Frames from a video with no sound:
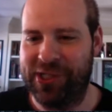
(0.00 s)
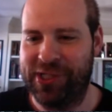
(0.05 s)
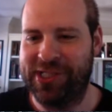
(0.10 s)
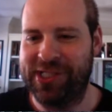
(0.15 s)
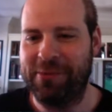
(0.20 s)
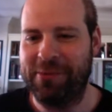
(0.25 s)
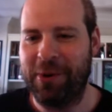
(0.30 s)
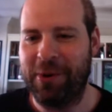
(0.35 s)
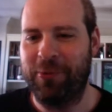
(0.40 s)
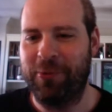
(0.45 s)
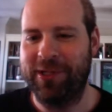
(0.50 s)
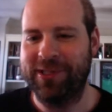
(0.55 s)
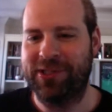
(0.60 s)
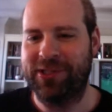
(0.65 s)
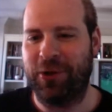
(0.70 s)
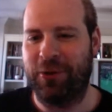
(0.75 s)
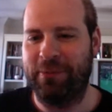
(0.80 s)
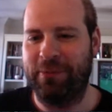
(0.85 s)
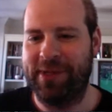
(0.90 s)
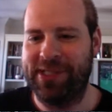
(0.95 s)
someone once
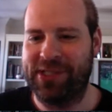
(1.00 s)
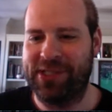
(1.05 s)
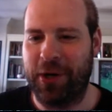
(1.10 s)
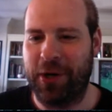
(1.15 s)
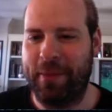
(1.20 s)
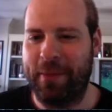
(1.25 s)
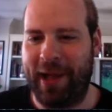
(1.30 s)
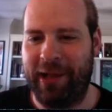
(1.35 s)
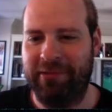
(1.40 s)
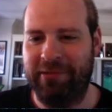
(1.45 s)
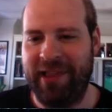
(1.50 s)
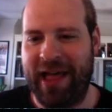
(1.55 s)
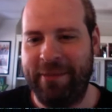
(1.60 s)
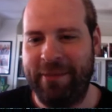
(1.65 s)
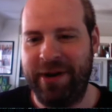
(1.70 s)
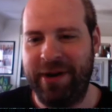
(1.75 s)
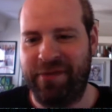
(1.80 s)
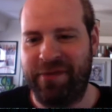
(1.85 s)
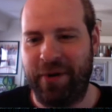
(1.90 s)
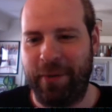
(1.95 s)
told me a story about
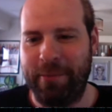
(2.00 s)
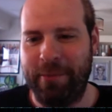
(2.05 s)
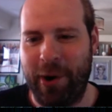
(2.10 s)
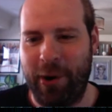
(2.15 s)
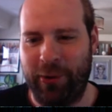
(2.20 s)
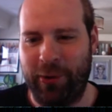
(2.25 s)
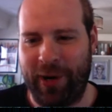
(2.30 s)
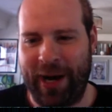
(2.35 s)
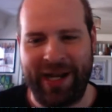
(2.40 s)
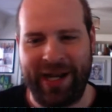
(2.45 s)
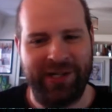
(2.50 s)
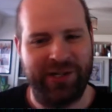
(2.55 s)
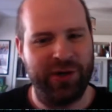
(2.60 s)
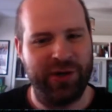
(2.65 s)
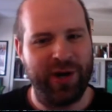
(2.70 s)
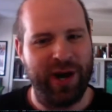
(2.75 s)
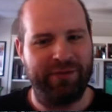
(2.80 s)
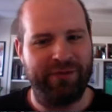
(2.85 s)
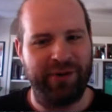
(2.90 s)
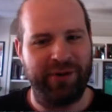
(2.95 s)
Lemmy from Motorhead. Did
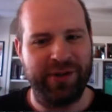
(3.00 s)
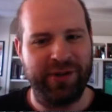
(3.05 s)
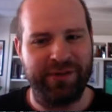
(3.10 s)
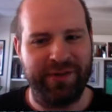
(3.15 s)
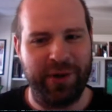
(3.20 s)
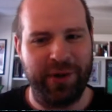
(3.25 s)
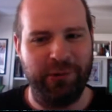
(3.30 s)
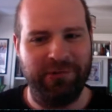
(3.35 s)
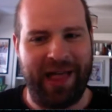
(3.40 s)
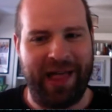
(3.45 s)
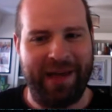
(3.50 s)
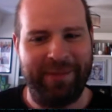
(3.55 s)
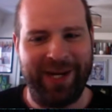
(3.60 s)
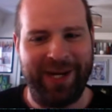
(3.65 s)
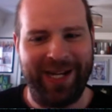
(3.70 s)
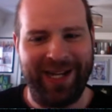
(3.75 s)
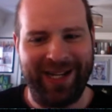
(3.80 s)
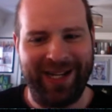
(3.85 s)
you ever interview Lemmy?